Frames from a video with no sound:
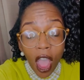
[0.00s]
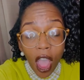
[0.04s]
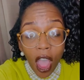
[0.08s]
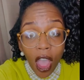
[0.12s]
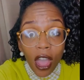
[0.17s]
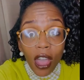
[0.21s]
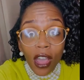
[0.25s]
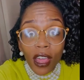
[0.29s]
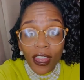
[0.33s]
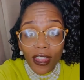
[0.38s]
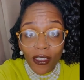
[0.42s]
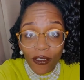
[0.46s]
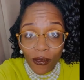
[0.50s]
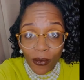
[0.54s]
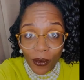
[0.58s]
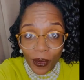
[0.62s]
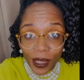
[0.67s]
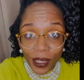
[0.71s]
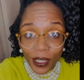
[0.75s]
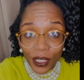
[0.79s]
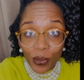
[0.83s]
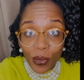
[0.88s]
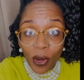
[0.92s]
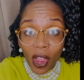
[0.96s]
all of
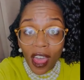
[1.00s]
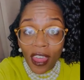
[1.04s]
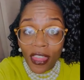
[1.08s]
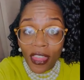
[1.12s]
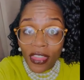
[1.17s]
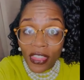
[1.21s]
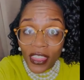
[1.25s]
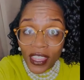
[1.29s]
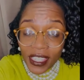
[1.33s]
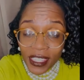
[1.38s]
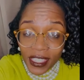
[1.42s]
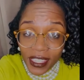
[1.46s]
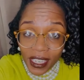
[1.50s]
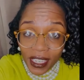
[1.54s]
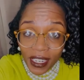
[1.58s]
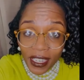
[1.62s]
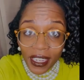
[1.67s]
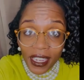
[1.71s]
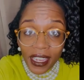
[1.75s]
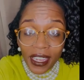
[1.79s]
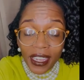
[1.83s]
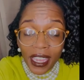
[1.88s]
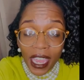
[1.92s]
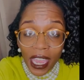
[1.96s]
which were
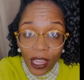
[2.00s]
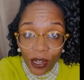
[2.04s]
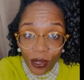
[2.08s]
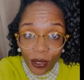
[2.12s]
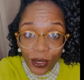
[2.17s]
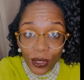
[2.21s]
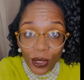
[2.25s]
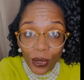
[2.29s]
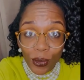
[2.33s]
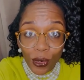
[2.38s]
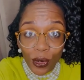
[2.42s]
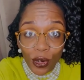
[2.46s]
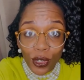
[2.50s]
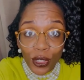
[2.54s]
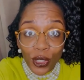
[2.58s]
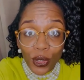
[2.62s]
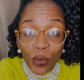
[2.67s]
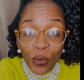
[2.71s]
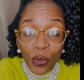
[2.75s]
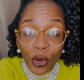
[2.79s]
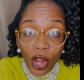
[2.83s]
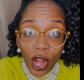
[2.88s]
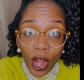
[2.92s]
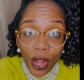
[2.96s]
authentically catered towards
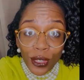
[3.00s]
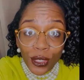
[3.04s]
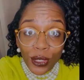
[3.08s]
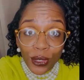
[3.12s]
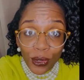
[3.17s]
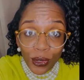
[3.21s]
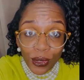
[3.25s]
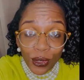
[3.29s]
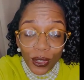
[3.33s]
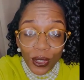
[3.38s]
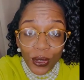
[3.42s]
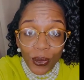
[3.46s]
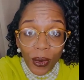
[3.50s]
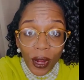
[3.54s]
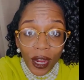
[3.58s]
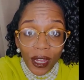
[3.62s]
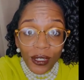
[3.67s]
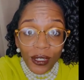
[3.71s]
where our students were